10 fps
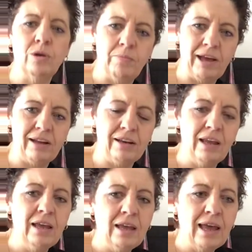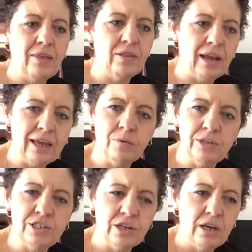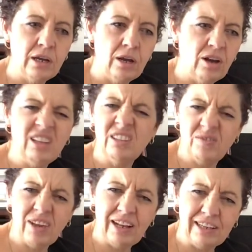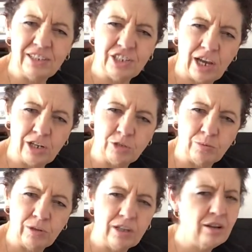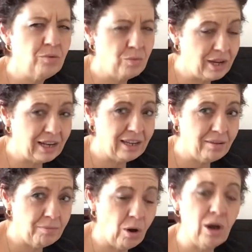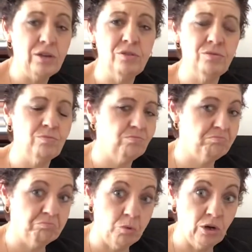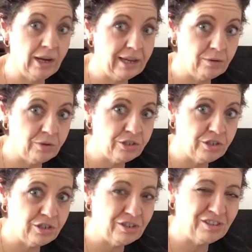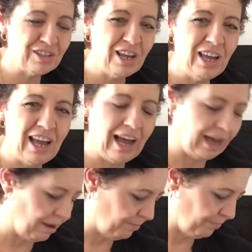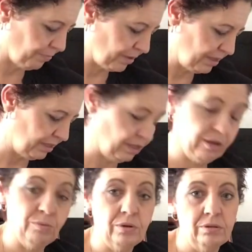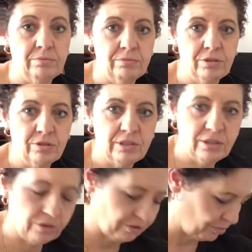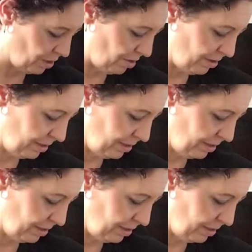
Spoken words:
about it, and the language is fairly interchangeable. I don't really mind what language you use, well, as long as you're not swearing